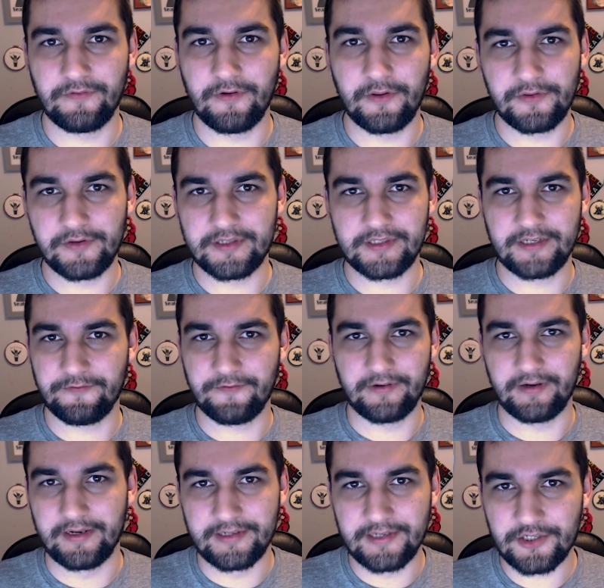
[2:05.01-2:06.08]
of all these
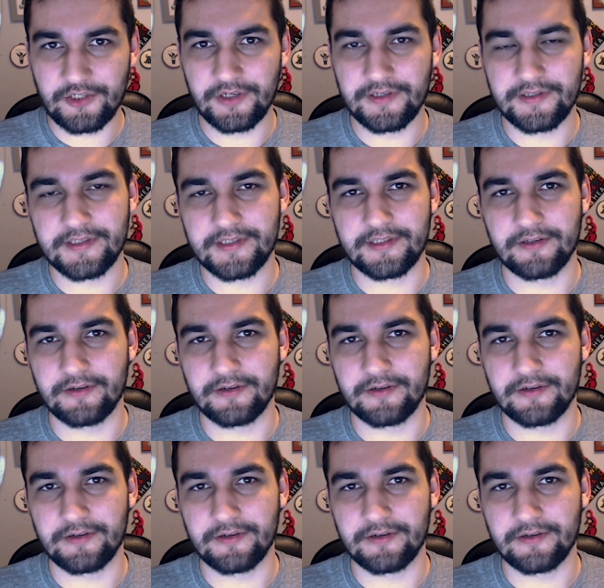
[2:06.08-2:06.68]
different editions,